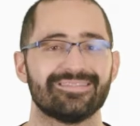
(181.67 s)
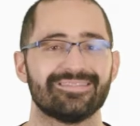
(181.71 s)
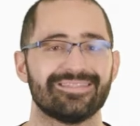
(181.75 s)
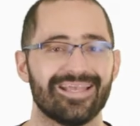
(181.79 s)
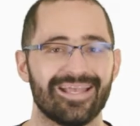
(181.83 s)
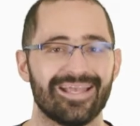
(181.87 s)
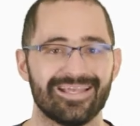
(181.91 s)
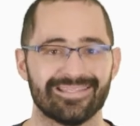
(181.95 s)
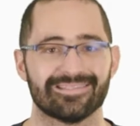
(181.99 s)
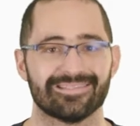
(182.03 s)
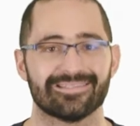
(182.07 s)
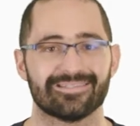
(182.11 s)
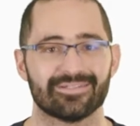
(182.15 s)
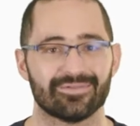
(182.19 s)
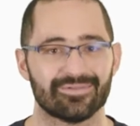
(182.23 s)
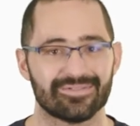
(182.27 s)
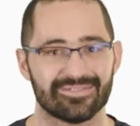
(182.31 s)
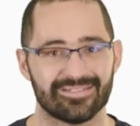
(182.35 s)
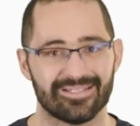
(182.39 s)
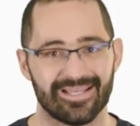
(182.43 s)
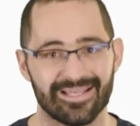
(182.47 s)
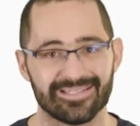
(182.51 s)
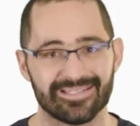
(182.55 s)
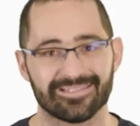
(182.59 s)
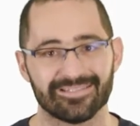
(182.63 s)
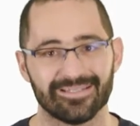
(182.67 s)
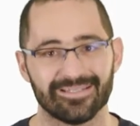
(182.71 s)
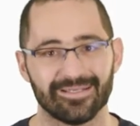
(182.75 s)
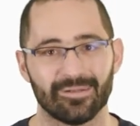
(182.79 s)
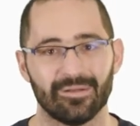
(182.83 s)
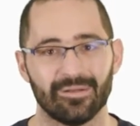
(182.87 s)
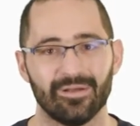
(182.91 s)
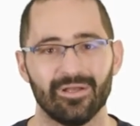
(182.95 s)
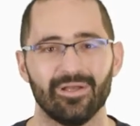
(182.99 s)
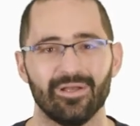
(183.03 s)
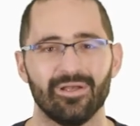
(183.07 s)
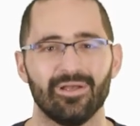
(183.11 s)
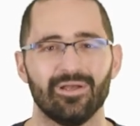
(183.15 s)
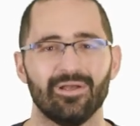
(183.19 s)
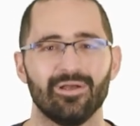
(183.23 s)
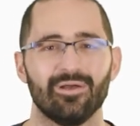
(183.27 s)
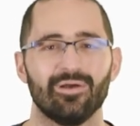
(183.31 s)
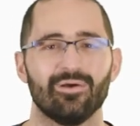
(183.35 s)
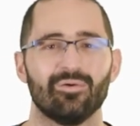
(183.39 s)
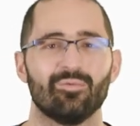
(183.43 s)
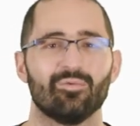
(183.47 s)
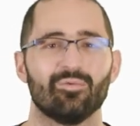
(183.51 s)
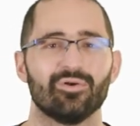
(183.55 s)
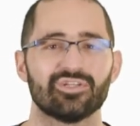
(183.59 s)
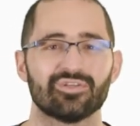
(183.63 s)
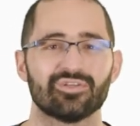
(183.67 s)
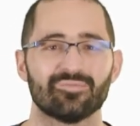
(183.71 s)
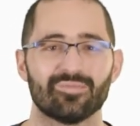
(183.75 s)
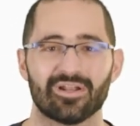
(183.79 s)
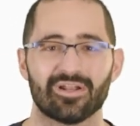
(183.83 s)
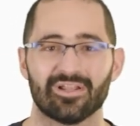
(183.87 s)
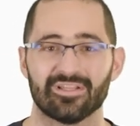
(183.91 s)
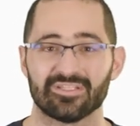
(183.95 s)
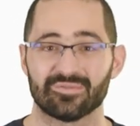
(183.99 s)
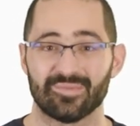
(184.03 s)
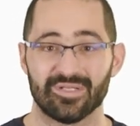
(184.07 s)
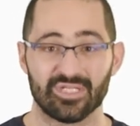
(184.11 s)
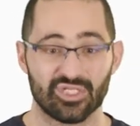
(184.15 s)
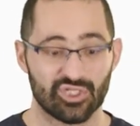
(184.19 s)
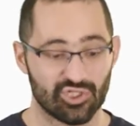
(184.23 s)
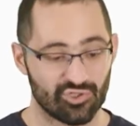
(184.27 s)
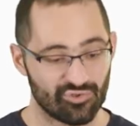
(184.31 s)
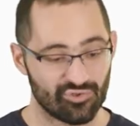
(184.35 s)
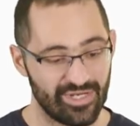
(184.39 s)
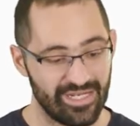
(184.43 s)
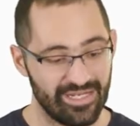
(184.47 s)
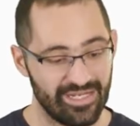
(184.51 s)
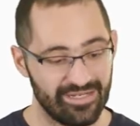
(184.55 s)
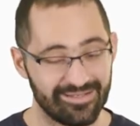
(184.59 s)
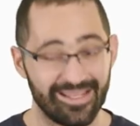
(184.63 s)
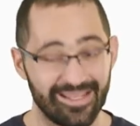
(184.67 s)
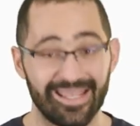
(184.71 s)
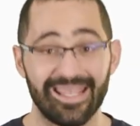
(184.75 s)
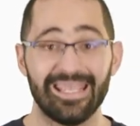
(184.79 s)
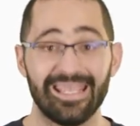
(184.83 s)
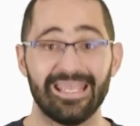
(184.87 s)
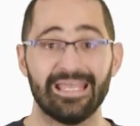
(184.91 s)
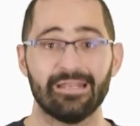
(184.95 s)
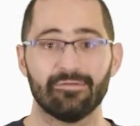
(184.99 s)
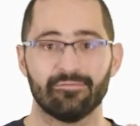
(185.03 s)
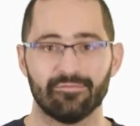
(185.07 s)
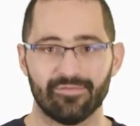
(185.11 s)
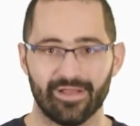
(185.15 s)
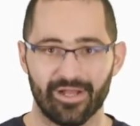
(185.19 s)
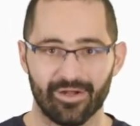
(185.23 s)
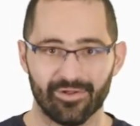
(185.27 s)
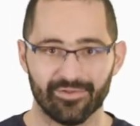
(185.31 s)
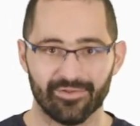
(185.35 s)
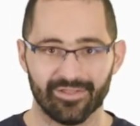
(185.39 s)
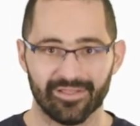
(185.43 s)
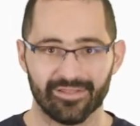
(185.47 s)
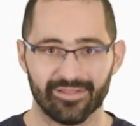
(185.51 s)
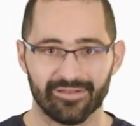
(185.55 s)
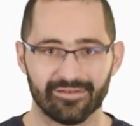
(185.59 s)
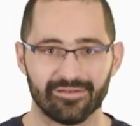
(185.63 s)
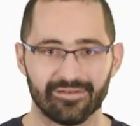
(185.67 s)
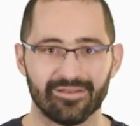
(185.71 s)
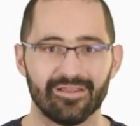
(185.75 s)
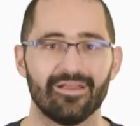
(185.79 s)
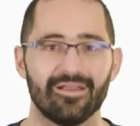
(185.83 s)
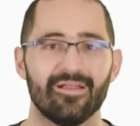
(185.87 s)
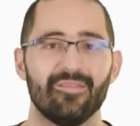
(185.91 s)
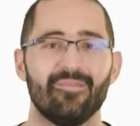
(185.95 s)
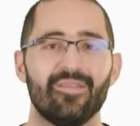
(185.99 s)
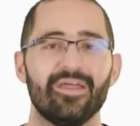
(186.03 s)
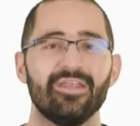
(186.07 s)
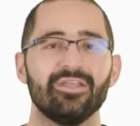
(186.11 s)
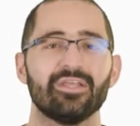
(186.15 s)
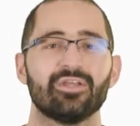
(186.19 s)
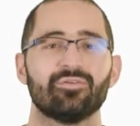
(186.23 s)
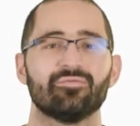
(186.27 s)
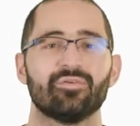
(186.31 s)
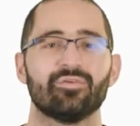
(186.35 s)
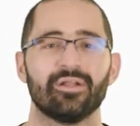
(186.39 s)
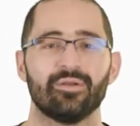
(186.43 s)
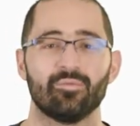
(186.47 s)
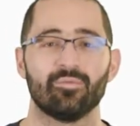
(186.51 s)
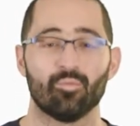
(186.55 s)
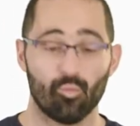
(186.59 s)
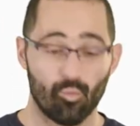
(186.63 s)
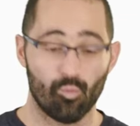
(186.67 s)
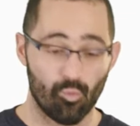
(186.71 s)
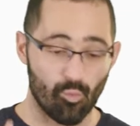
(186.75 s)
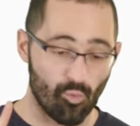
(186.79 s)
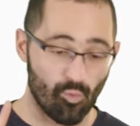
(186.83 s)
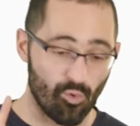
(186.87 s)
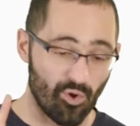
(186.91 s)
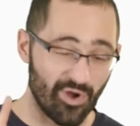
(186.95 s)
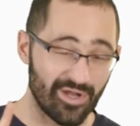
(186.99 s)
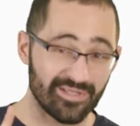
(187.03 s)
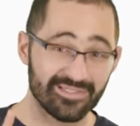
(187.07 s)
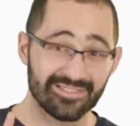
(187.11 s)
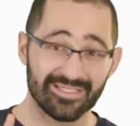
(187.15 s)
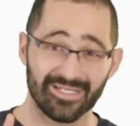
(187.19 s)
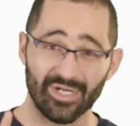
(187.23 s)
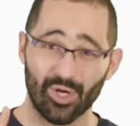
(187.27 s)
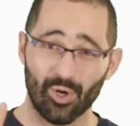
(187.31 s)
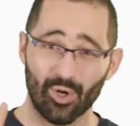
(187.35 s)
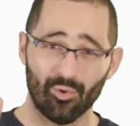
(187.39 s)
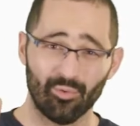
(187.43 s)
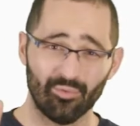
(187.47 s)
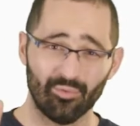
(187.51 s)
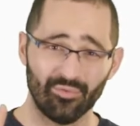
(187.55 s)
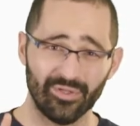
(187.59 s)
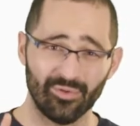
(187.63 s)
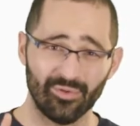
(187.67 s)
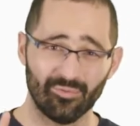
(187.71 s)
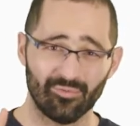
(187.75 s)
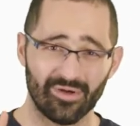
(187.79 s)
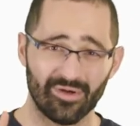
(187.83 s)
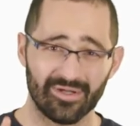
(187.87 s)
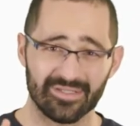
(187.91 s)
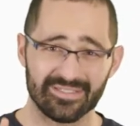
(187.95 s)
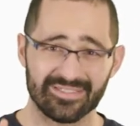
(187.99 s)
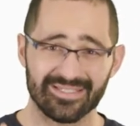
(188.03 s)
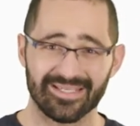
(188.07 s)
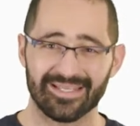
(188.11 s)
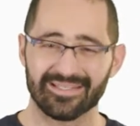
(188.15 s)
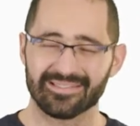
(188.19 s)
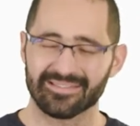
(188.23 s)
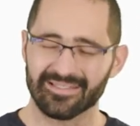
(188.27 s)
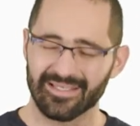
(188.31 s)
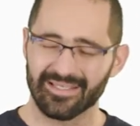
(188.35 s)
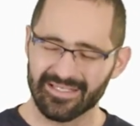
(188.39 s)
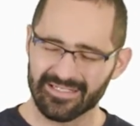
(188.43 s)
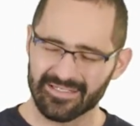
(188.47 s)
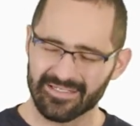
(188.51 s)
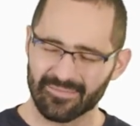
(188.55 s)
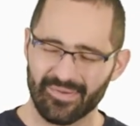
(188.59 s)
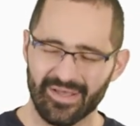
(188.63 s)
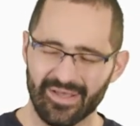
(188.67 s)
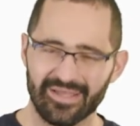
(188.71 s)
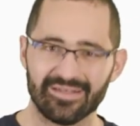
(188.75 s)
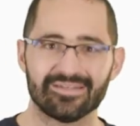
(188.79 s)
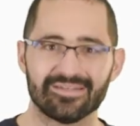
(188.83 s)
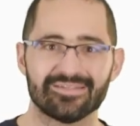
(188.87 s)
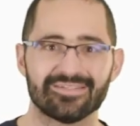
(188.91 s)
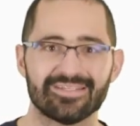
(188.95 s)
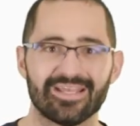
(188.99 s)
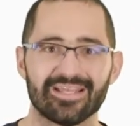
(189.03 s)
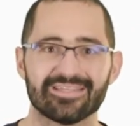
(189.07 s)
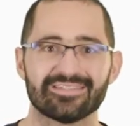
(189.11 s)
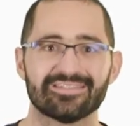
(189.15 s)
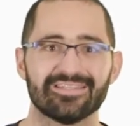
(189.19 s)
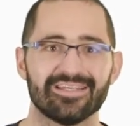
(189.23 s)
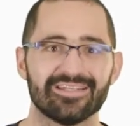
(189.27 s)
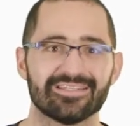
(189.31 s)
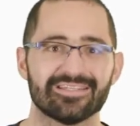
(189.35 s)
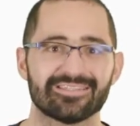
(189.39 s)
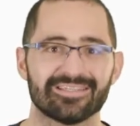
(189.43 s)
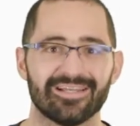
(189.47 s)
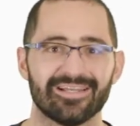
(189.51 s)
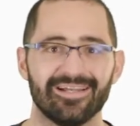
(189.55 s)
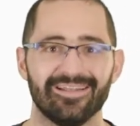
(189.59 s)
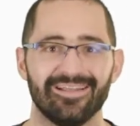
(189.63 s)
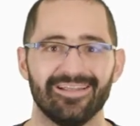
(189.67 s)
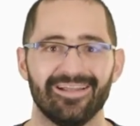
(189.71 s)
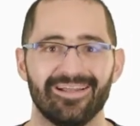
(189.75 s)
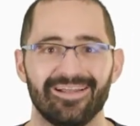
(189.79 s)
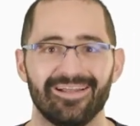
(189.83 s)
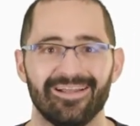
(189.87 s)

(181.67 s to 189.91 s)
test or testing. Once your model has been trained and validated, then you can run it once and only once against the independent test data set.